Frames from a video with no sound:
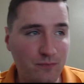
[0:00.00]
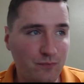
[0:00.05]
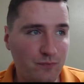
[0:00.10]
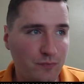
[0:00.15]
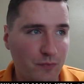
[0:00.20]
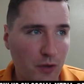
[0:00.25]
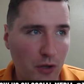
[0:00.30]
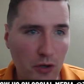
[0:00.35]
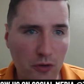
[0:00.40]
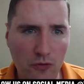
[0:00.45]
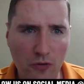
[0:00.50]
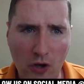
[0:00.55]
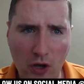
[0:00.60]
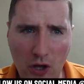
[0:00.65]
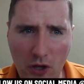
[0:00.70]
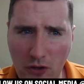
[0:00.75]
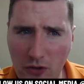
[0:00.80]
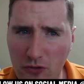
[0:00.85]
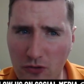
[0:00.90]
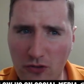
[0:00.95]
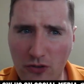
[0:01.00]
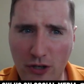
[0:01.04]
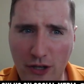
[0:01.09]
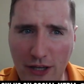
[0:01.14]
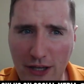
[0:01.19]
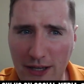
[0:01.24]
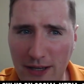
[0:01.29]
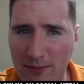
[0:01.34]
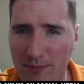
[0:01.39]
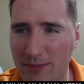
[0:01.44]
It's all his
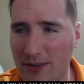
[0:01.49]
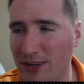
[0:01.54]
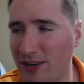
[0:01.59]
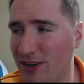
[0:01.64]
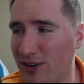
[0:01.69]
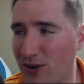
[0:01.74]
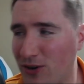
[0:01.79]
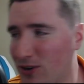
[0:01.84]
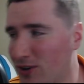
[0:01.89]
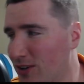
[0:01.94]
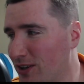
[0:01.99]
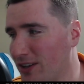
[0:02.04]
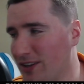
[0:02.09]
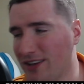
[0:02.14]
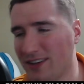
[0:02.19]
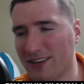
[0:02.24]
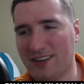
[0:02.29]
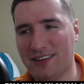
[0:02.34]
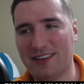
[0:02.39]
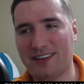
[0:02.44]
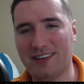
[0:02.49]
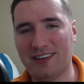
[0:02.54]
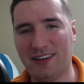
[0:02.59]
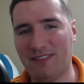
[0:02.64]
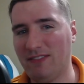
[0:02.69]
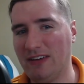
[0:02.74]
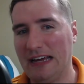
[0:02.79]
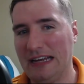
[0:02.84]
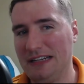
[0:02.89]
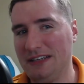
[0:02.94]
team,
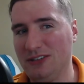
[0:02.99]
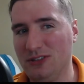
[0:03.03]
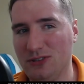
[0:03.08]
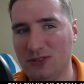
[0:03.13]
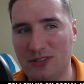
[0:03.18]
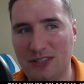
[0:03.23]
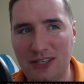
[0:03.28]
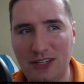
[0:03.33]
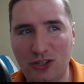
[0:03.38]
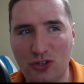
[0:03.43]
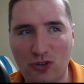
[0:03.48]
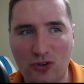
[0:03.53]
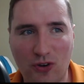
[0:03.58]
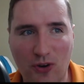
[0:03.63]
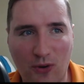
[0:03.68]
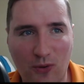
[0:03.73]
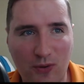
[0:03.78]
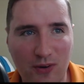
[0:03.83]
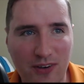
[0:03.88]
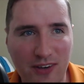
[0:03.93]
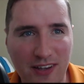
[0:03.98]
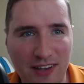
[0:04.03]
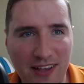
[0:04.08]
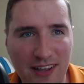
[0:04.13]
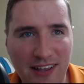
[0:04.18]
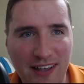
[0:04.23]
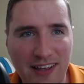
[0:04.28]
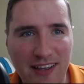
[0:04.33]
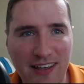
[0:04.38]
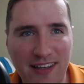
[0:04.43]
Come on, dude. He choked.
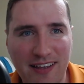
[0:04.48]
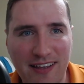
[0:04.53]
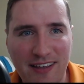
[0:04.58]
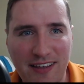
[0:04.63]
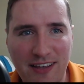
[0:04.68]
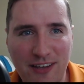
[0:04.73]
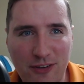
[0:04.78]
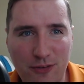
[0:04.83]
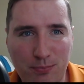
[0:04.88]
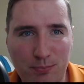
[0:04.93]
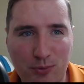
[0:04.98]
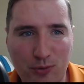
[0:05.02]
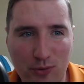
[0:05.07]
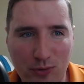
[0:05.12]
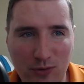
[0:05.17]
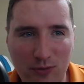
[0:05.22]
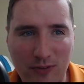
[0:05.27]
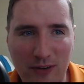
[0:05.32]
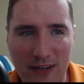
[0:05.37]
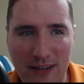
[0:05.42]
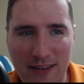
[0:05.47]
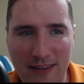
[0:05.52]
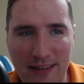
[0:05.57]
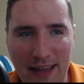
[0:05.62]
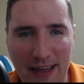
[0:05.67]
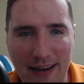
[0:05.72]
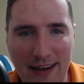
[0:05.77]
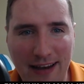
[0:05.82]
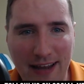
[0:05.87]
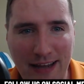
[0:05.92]
He's proving
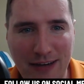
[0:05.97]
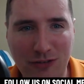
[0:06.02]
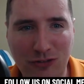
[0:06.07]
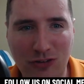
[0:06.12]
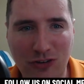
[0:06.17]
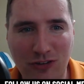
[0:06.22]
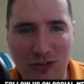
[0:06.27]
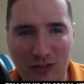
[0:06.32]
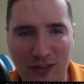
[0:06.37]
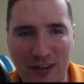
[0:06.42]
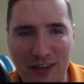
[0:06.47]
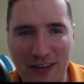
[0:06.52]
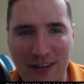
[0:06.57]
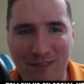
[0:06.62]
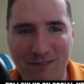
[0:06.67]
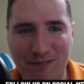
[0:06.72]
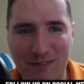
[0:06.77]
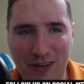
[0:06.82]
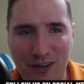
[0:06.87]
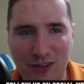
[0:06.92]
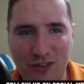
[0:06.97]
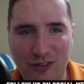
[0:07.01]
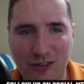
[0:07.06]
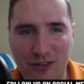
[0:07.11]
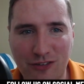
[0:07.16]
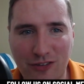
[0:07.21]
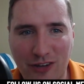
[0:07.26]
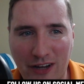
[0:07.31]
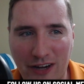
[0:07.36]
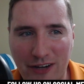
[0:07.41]
that not just him, but his
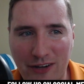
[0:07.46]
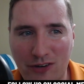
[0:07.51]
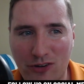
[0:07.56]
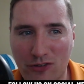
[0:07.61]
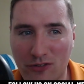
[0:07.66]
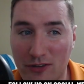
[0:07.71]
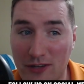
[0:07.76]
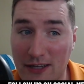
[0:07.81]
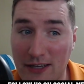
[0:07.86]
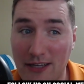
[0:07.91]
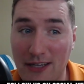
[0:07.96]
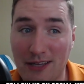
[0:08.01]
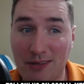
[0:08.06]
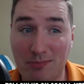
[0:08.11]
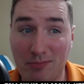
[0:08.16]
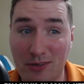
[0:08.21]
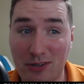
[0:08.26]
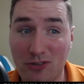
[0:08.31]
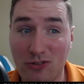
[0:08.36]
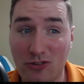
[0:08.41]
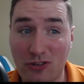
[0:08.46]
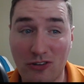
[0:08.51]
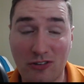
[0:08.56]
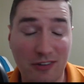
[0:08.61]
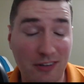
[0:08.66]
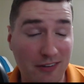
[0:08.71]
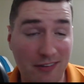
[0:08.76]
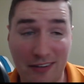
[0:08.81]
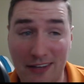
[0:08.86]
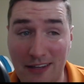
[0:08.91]
entire team is
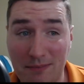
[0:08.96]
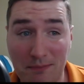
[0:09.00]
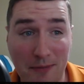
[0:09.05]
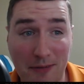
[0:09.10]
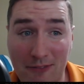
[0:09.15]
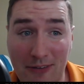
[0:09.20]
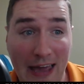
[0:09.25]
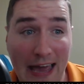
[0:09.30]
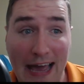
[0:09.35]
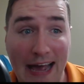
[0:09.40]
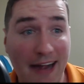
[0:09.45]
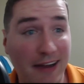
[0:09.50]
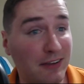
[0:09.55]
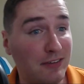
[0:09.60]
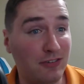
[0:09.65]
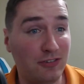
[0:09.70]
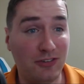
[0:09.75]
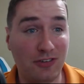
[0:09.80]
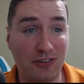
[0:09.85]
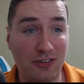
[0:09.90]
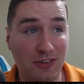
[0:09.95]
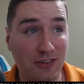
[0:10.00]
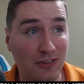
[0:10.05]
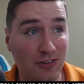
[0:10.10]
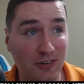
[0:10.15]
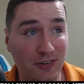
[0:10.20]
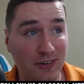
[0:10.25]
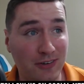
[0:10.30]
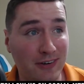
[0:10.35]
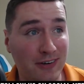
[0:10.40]
just a team of hacks,
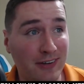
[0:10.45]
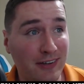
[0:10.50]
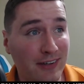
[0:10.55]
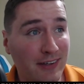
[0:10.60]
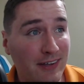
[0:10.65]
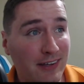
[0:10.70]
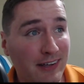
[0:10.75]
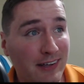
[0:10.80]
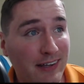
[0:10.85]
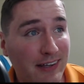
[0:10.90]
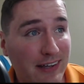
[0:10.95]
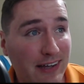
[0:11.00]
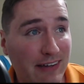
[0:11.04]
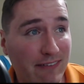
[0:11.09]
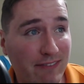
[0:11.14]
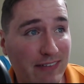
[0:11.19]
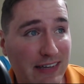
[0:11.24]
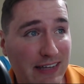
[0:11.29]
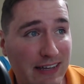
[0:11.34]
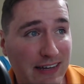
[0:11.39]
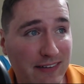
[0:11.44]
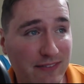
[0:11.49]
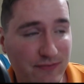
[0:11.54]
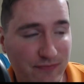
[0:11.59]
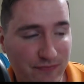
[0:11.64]
dude. I mean,